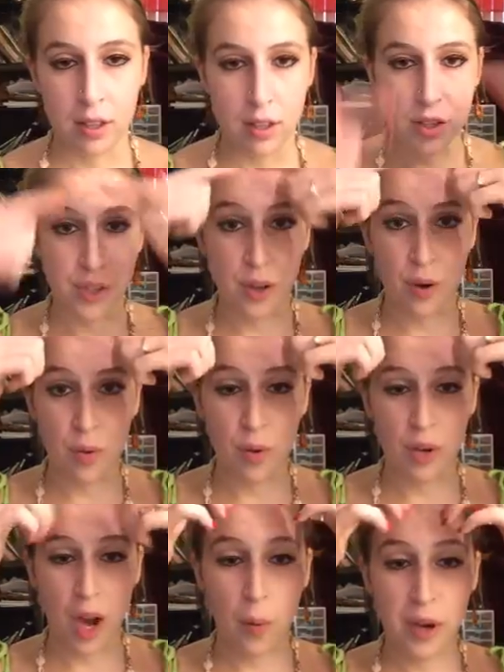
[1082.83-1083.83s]

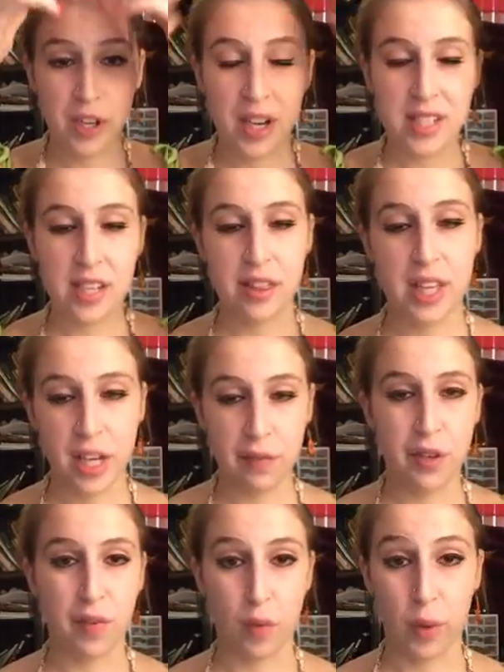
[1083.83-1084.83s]
So I want you guys to think of
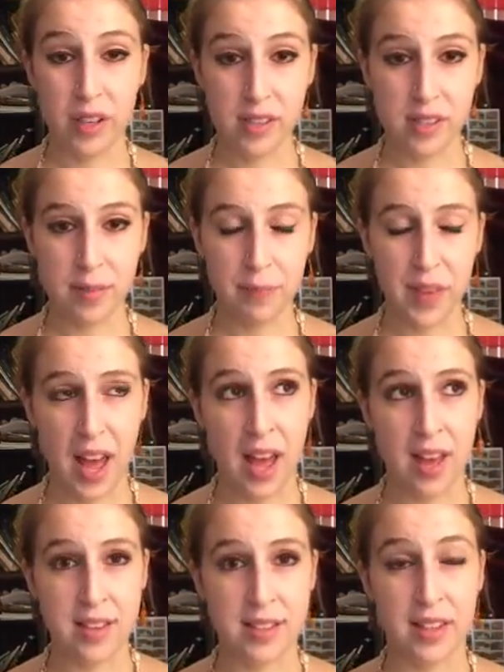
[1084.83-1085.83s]
your voice
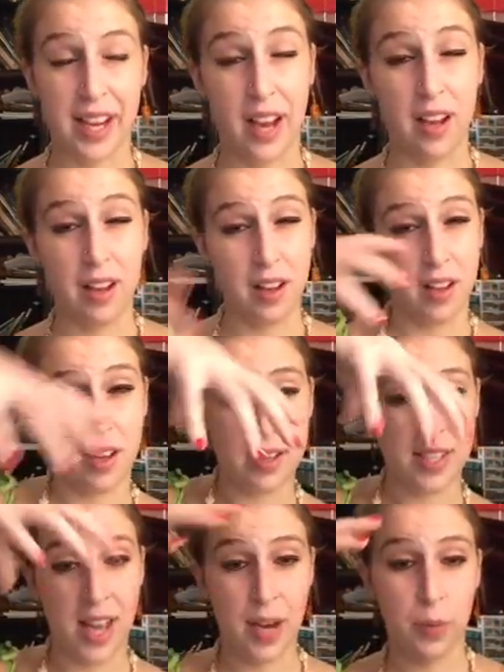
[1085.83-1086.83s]
as like a
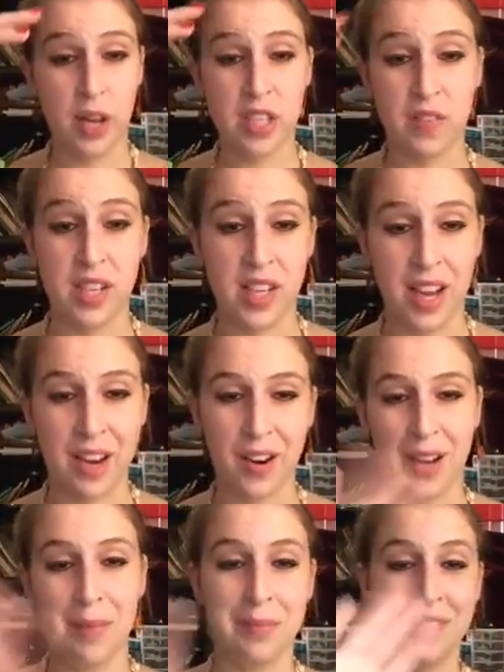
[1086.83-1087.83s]
sideways Venn
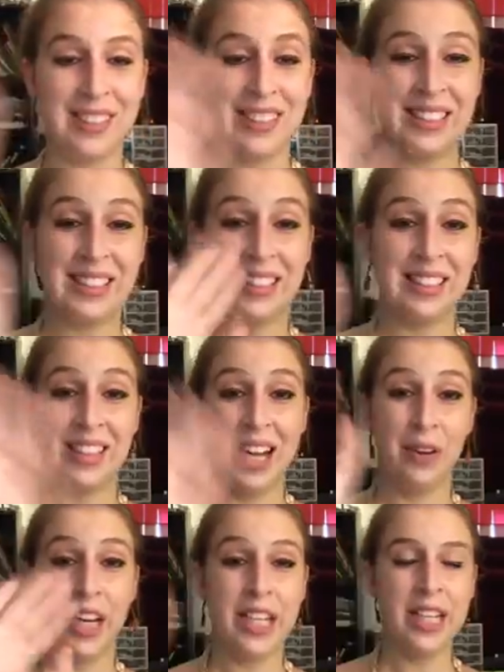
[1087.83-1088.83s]
diagram.
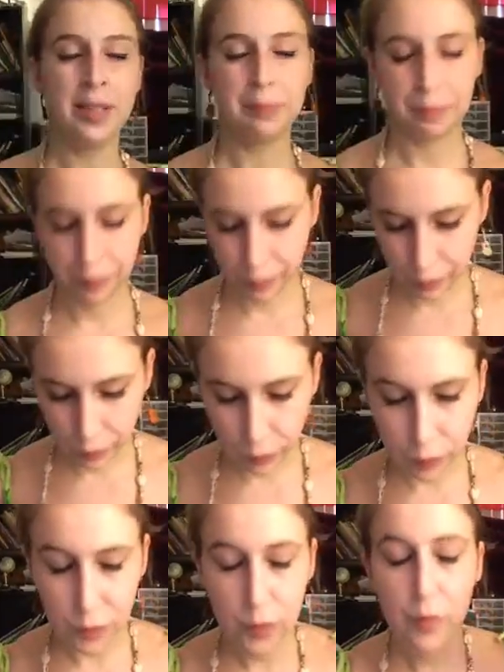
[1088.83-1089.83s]
Hi, Randy.
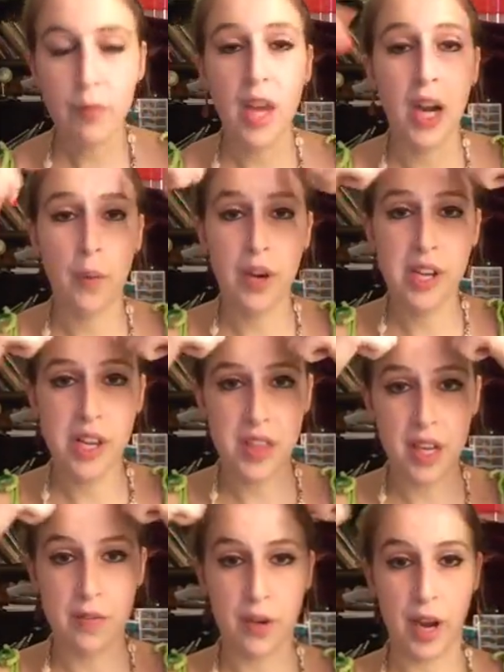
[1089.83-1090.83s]
And I want you to
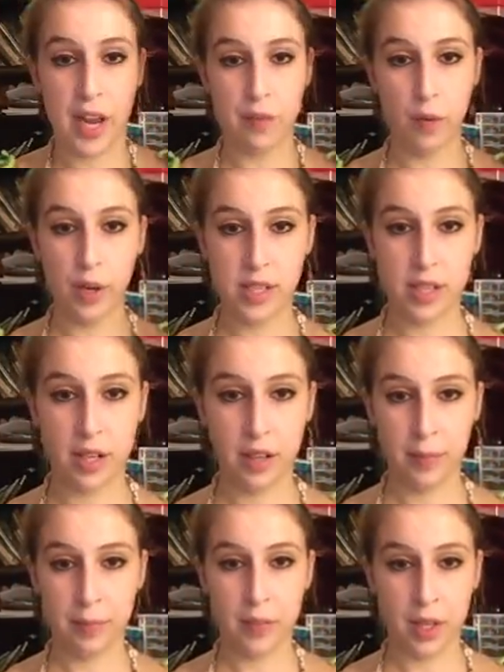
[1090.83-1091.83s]
think of your head voice
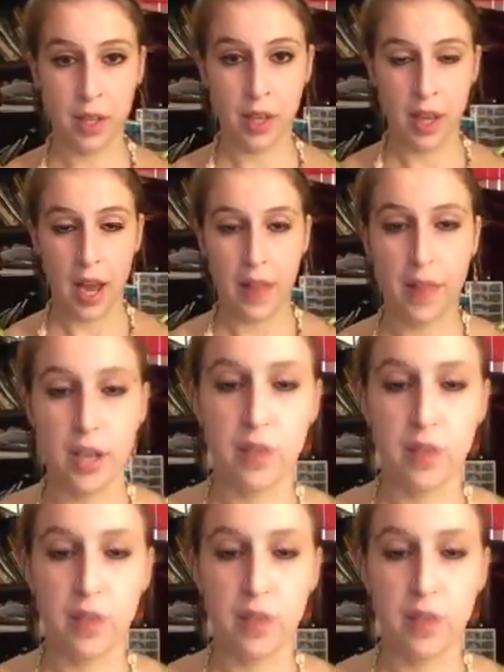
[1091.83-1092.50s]
here, and then